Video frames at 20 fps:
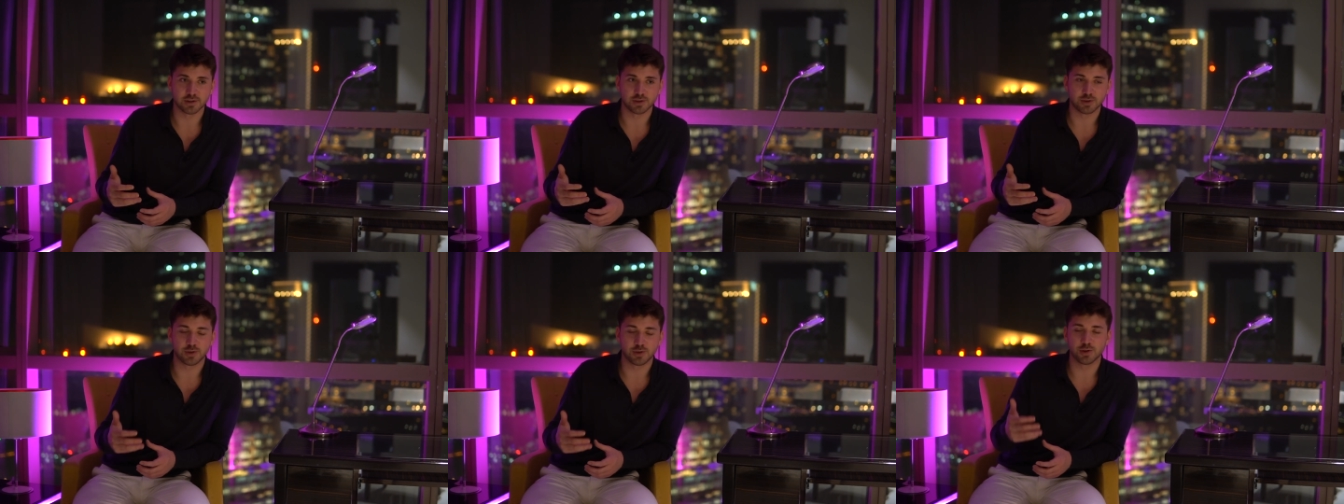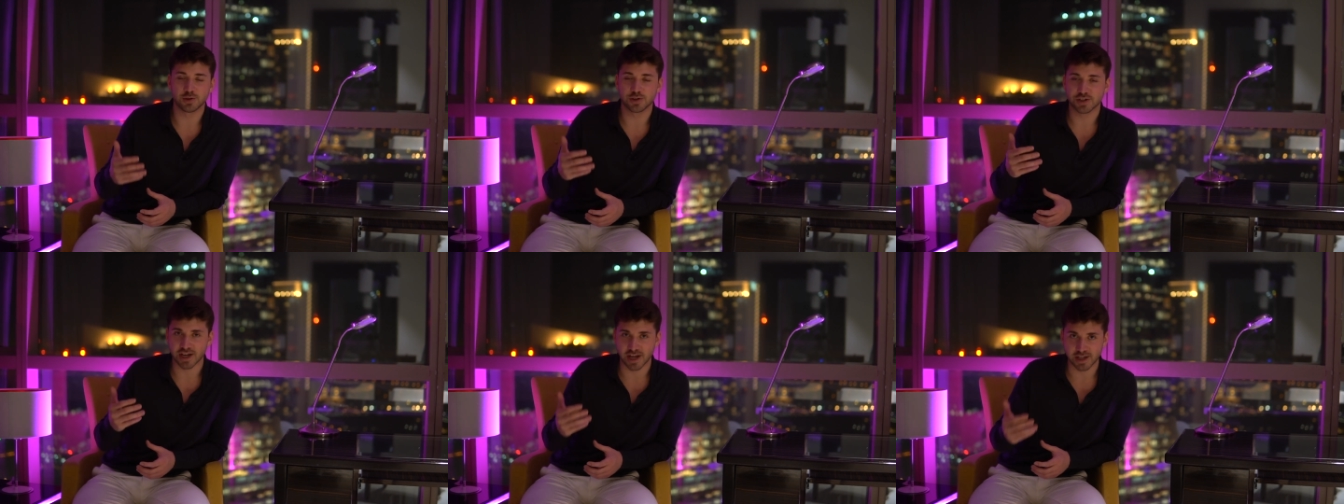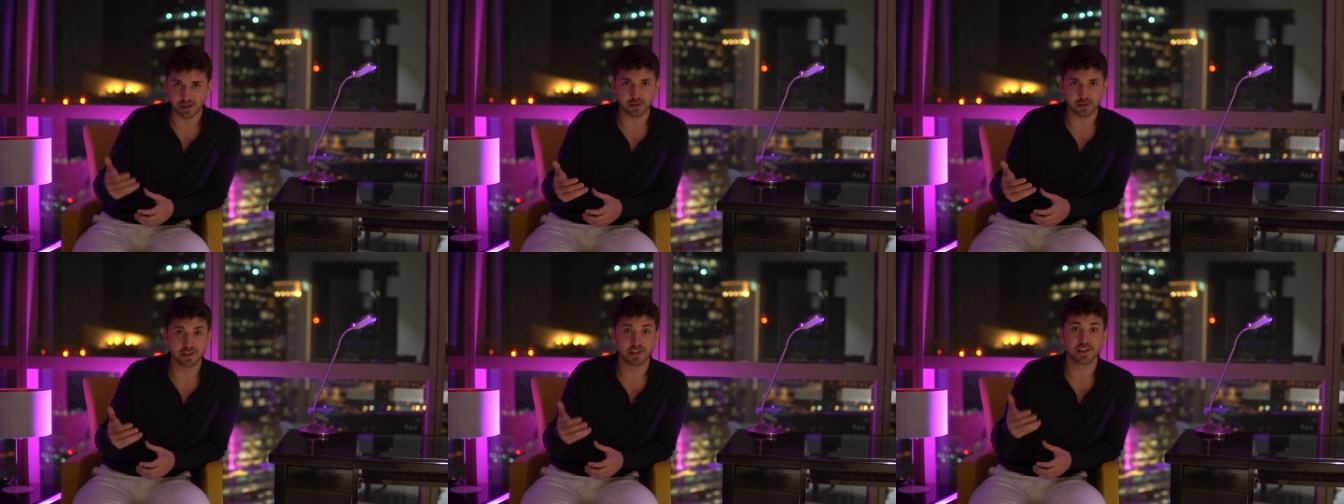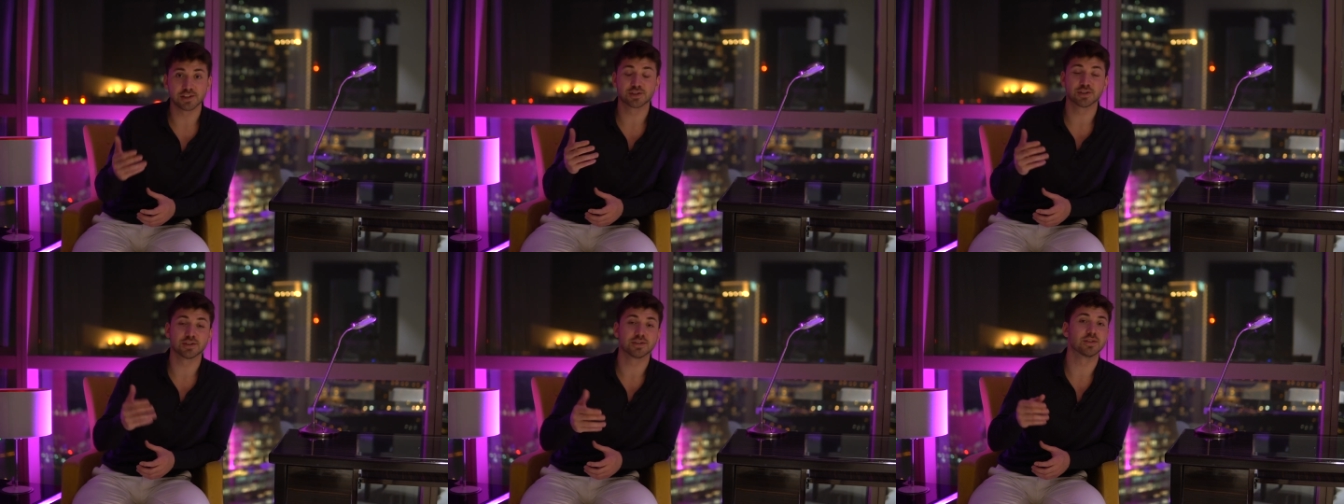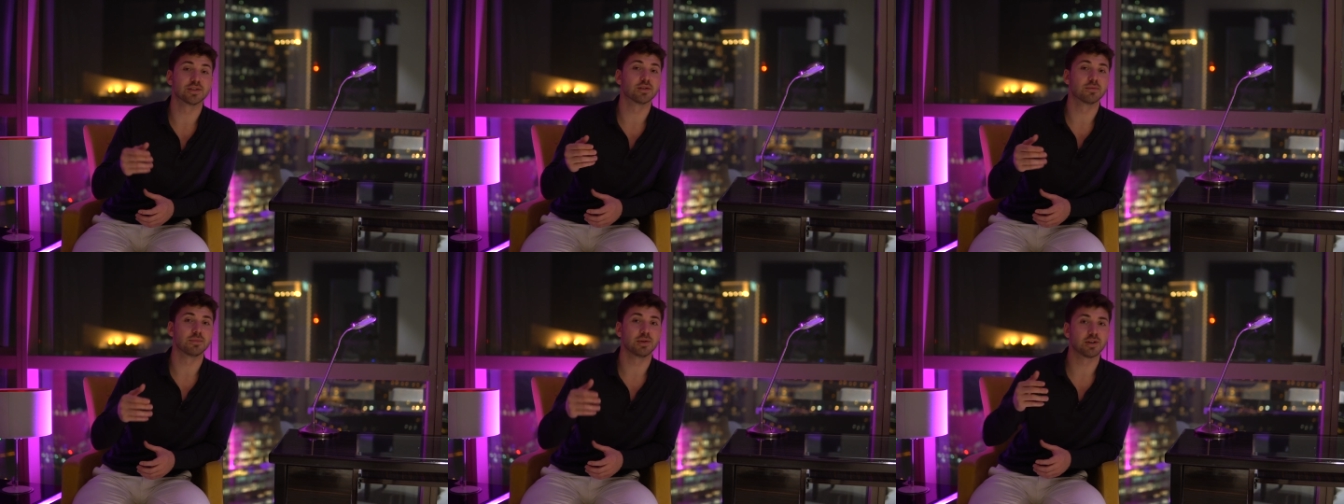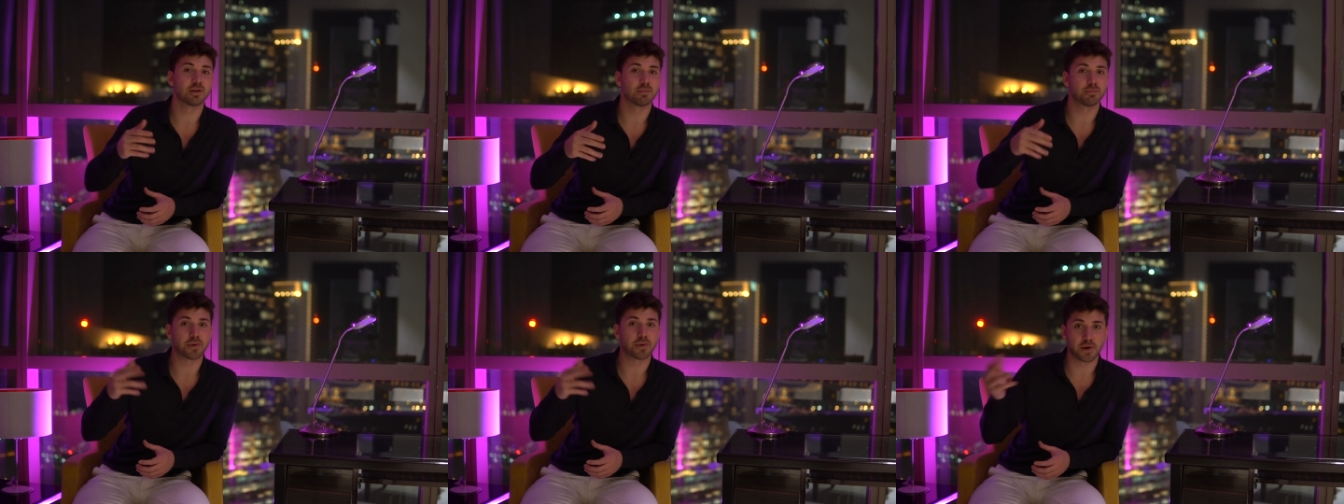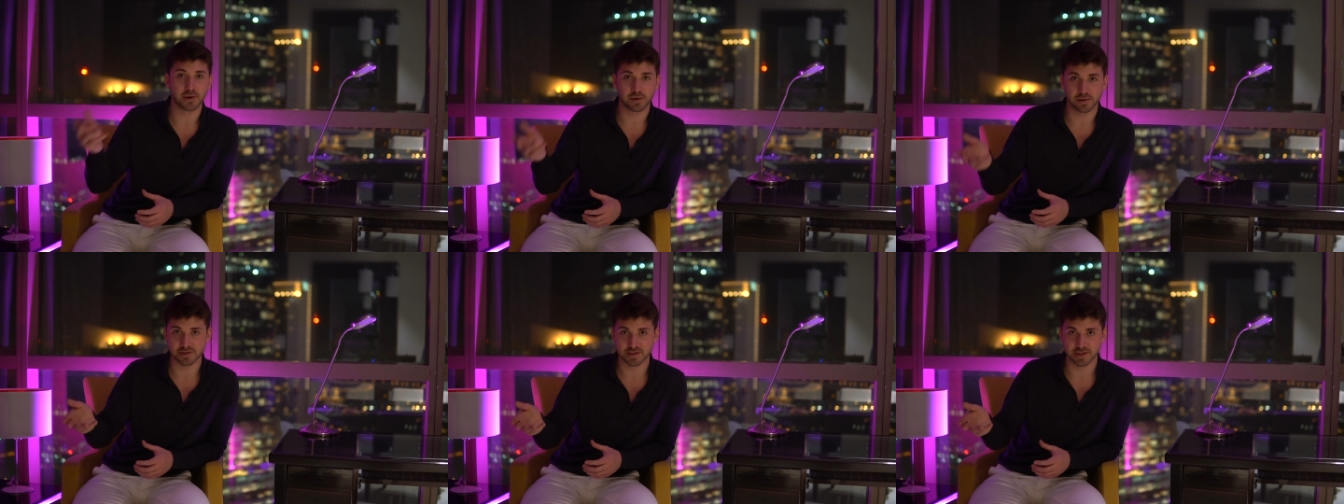you genuinely should not be
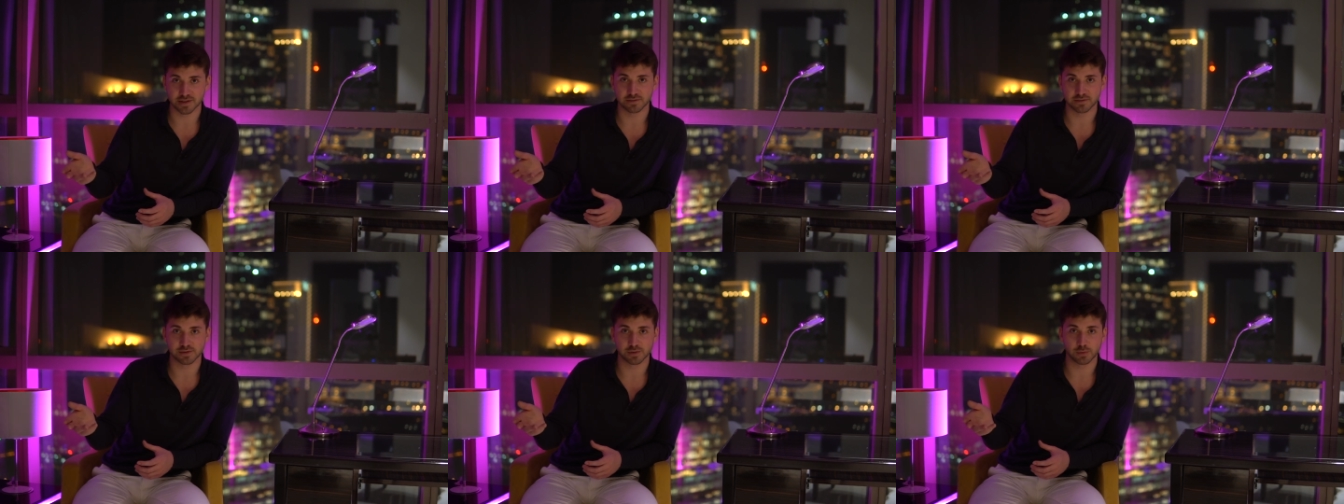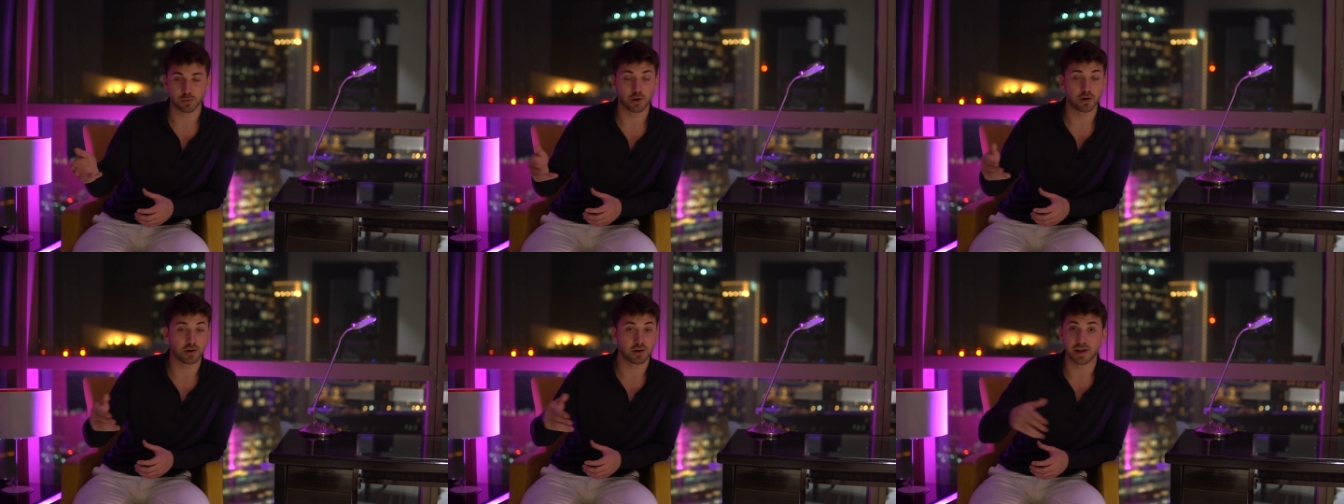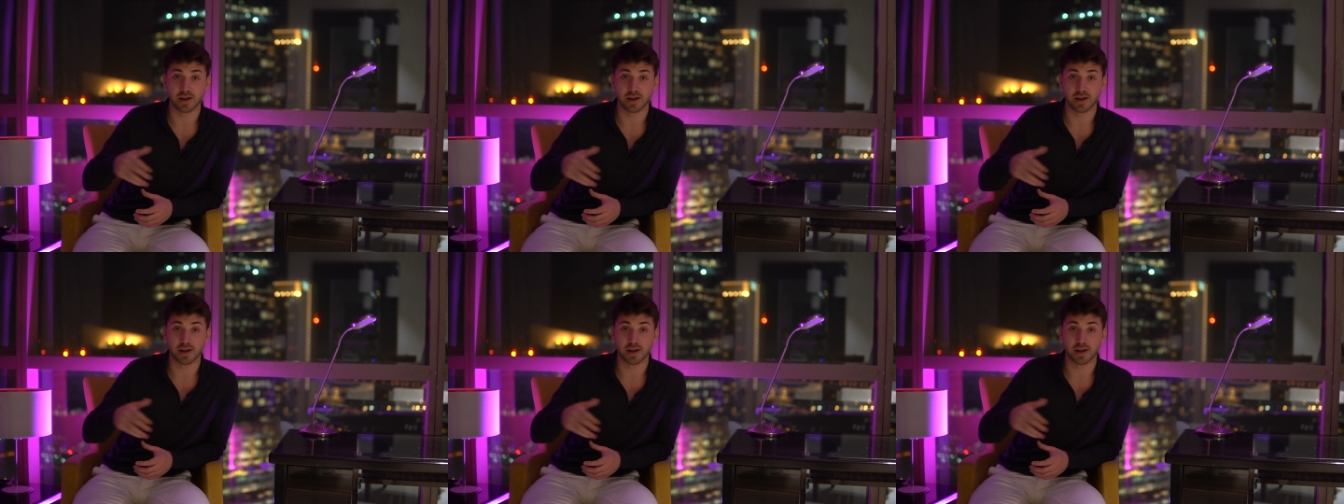comparing yourself to